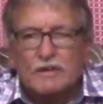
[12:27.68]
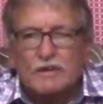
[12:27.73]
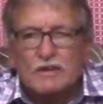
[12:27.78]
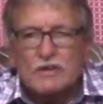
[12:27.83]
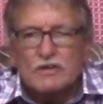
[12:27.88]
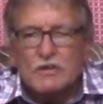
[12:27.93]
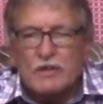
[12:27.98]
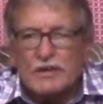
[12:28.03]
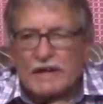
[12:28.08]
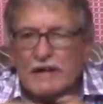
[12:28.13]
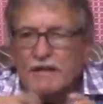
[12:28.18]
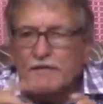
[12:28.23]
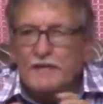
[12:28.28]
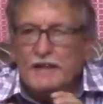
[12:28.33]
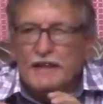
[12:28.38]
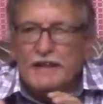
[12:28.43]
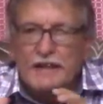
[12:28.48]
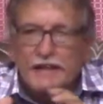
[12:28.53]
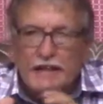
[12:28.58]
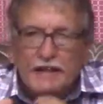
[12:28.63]
So
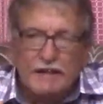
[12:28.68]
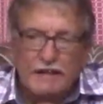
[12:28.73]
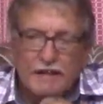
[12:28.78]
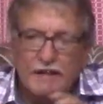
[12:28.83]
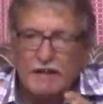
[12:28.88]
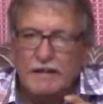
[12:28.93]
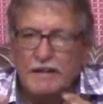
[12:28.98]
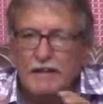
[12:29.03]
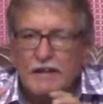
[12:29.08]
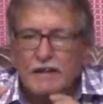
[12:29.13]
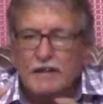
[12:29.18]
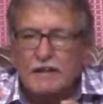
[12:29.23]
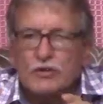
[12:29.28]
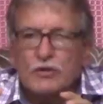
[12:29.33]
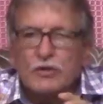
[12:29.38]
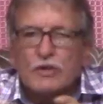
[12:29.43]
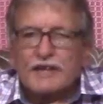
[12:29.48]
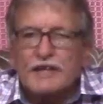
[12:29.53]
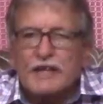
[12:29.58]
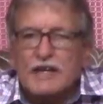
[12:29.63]
roughly
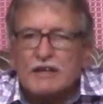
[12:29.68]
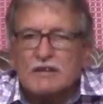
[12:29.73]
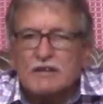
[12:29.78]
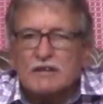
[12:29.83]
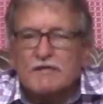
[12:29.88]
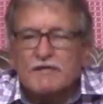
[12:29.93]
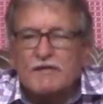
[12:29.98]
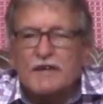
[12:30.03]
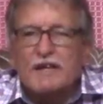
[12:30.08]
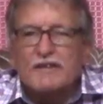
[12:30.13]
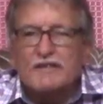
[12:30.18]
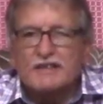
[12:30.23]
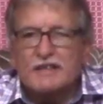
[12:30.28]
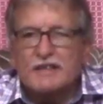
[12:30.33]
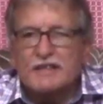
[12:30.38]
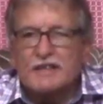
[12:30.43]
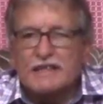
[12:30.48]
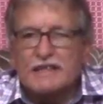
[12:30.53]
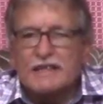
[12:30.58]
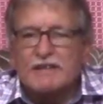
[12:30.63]

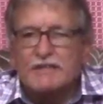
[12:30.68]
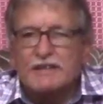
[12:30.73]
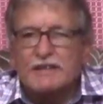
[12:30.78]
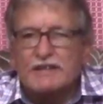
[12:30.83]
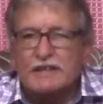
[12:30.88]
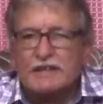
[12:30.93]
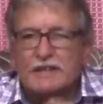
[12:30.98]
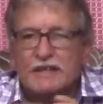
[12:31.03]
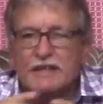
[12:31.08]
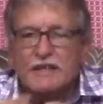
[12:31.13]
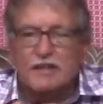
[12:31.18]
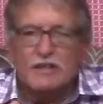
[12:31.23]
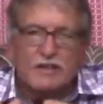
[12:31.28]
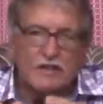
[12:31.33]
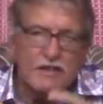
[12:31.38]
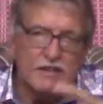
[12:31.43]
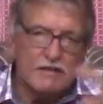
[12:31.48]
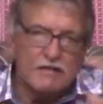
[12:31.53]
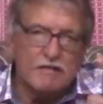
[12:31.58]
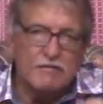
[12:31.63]
2,570
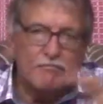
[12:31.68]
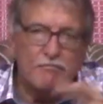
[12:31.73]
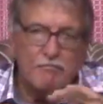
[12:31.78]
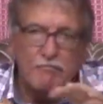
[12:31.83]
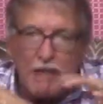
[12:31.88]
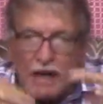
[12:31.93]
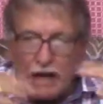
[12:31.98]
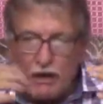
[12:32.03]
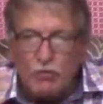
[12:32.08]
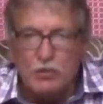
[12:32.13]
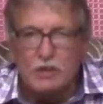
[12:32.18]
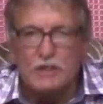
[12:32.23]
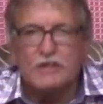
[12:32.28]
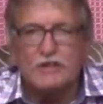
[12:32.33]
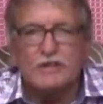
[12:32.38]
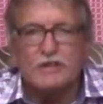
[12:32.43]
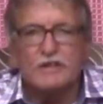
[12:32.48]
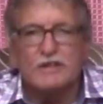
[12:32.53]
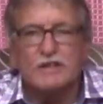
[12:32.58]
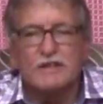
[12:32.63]
years
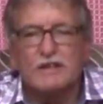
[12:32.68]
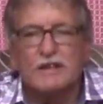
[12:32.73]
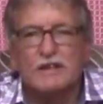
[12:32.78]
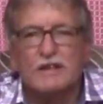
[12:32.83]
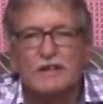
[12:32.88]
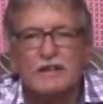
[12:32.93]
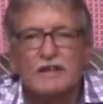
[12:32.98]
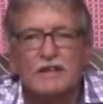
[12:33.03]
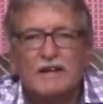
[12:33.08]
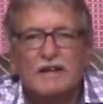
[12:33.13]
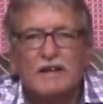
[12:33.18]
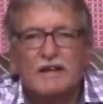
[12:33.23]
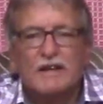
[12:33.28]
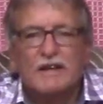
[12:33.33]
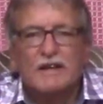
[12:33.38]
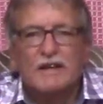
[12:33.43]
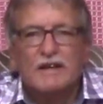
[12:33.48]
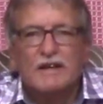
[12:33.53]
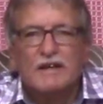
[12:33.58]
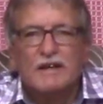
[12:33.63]
backwards
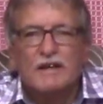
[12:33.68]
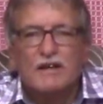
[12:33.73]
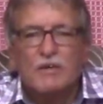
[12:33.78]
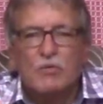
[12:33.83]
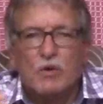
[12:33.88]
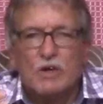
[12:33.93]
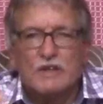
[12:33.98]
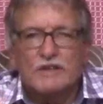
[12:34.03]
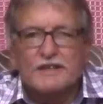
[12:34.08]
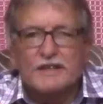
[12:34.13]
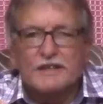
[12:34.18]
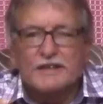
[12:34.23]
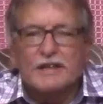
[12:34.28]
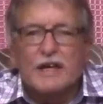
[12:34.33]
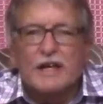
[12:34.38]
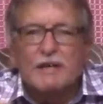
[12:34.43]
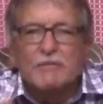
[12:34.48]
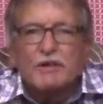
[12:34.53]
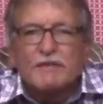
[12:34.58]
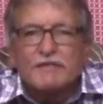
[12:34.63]
was the
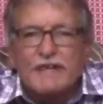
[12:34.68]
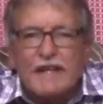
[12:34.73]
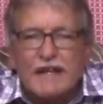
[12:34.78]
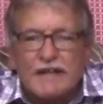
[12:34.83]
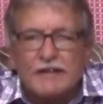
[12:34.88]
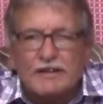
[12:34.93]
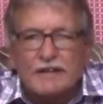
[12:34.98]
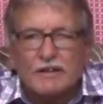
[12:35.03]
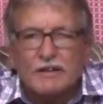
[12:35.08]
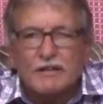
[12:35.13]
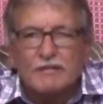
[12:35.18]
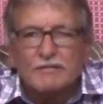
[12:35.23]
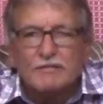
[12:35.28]
time of Daniel.